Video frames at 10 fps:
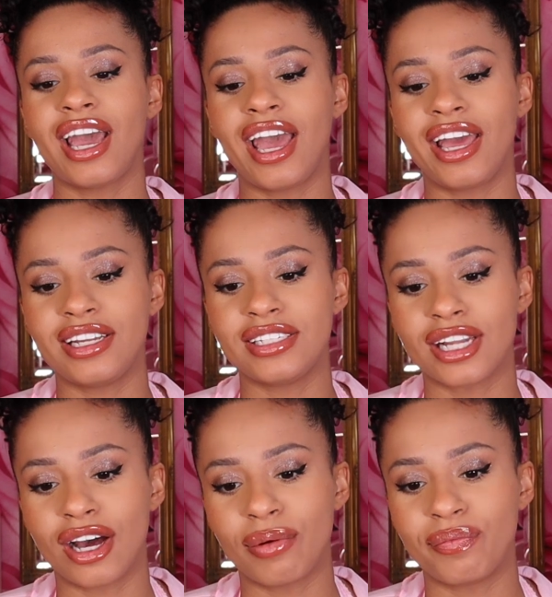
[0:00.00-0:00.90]
And
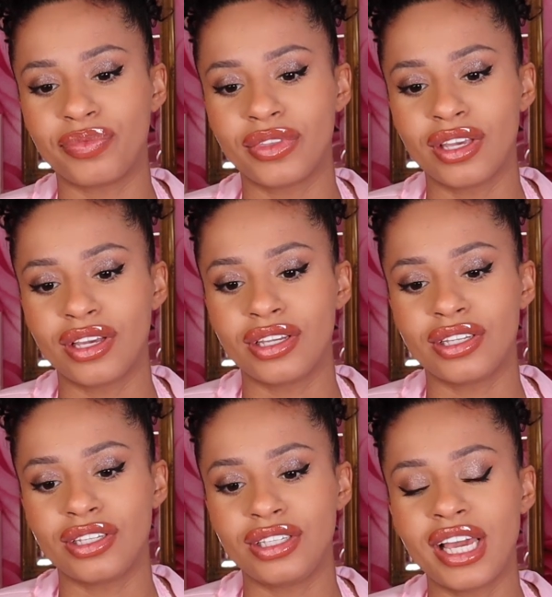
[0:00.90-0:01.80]

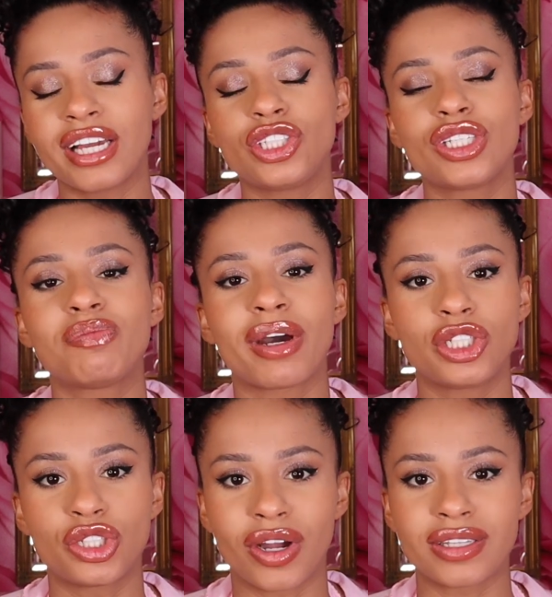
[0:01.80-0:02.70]
yeah, just by
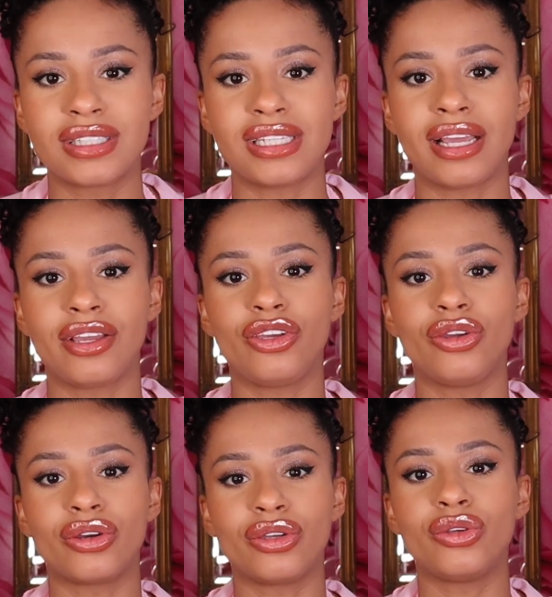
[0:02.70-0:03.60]
trusting,
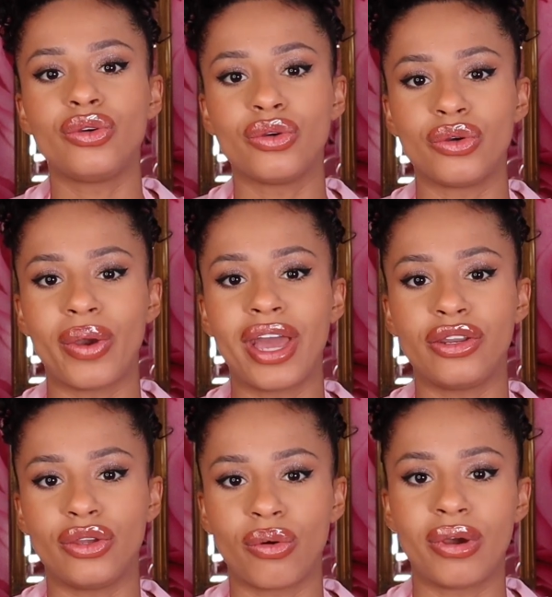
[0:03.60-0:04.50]
you know, you
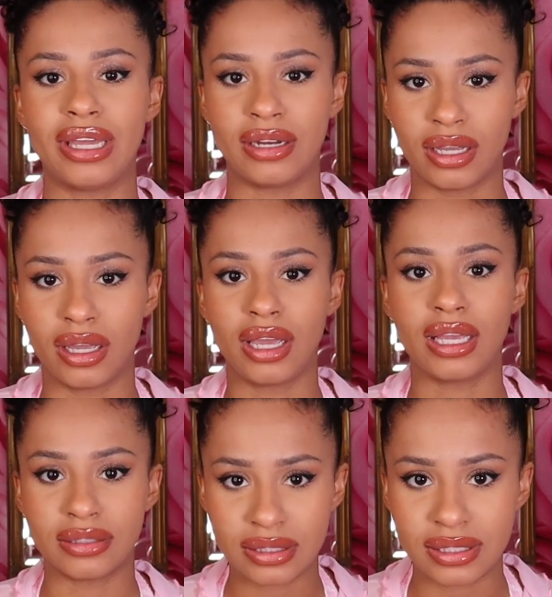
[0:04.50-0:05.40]
and your inner
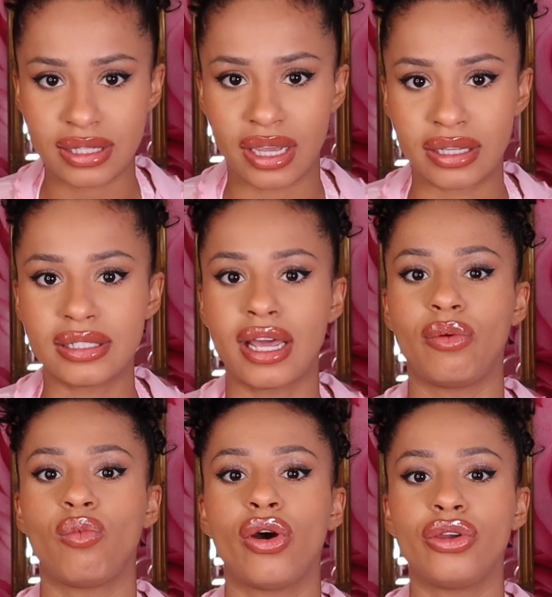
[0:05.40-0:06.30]
instinct
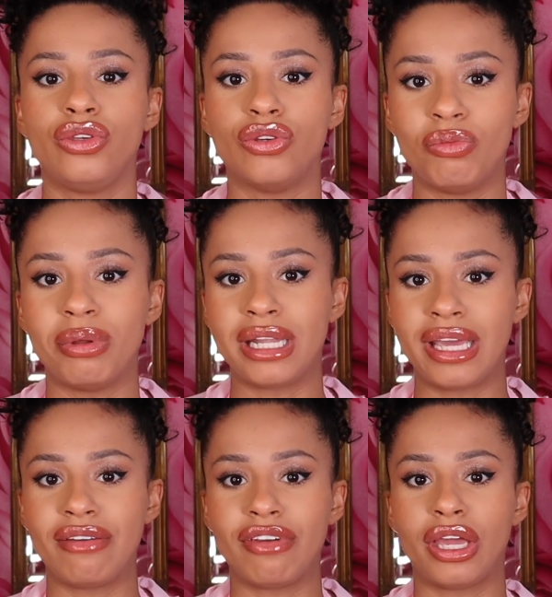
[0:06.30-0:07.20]
and what you
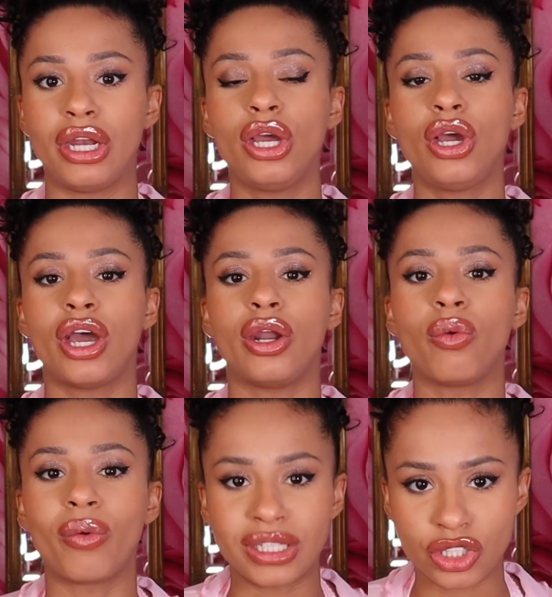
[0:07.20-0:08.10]
believe in, and
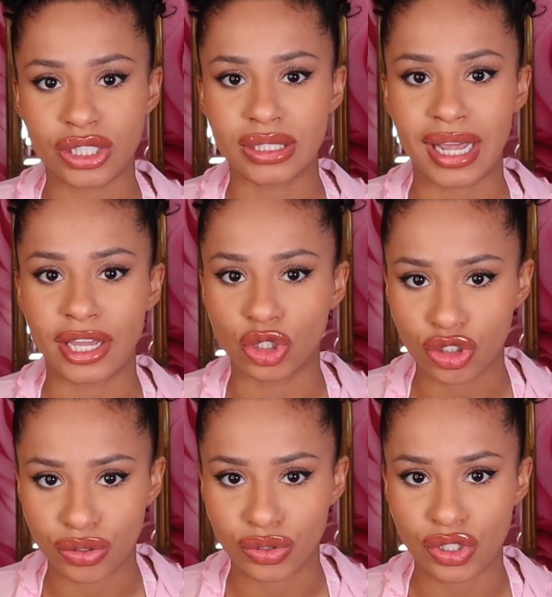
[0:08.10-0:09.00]
always just staying
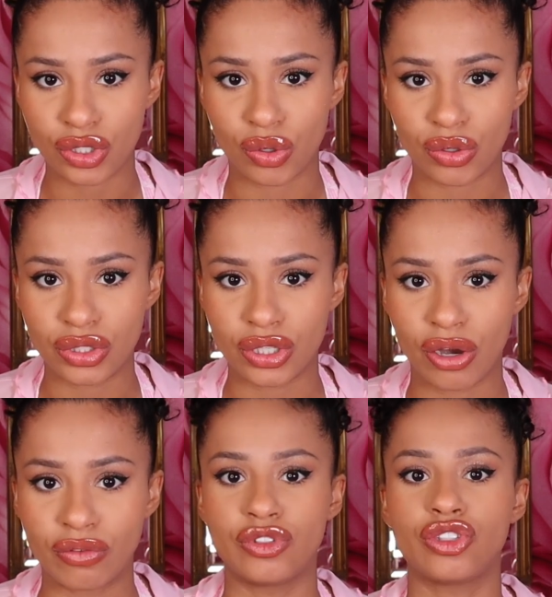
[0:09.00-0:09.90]
true to
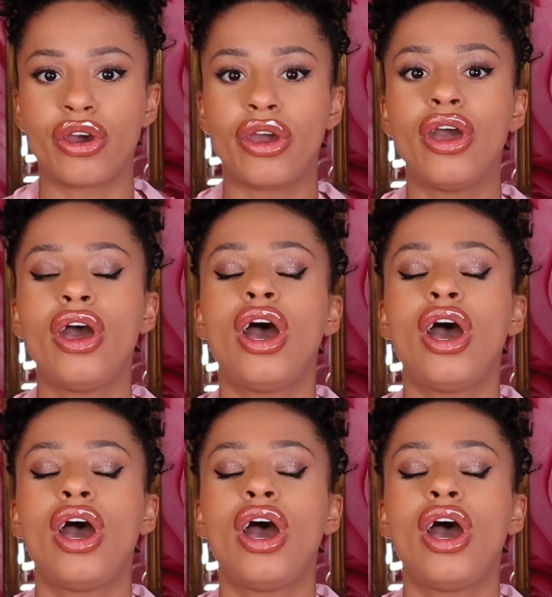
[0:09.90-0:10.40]
yourself. So